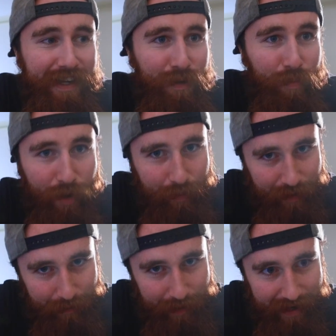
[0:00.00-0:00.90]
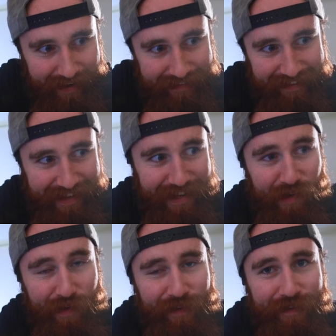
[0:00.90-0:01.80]
inappropriate parts and
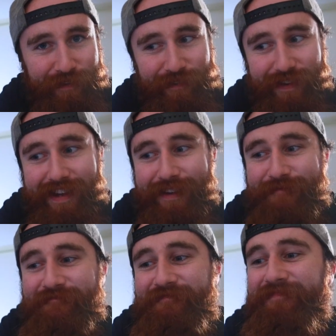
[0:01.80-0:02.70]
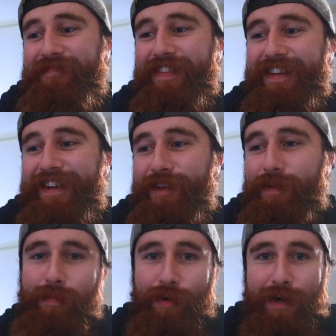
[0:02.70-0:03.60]
all of
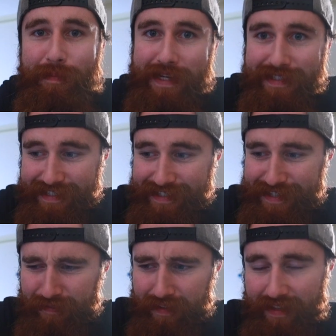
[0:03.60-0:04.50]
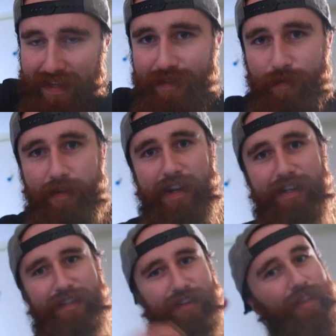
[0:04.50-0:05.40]
the boring bits and stuff like that. So we've kind
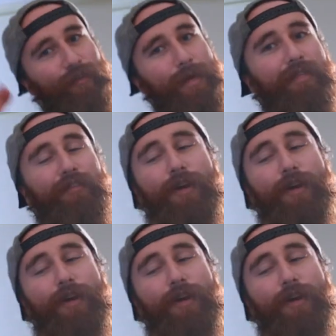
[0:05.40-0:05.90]
of just got the cream of the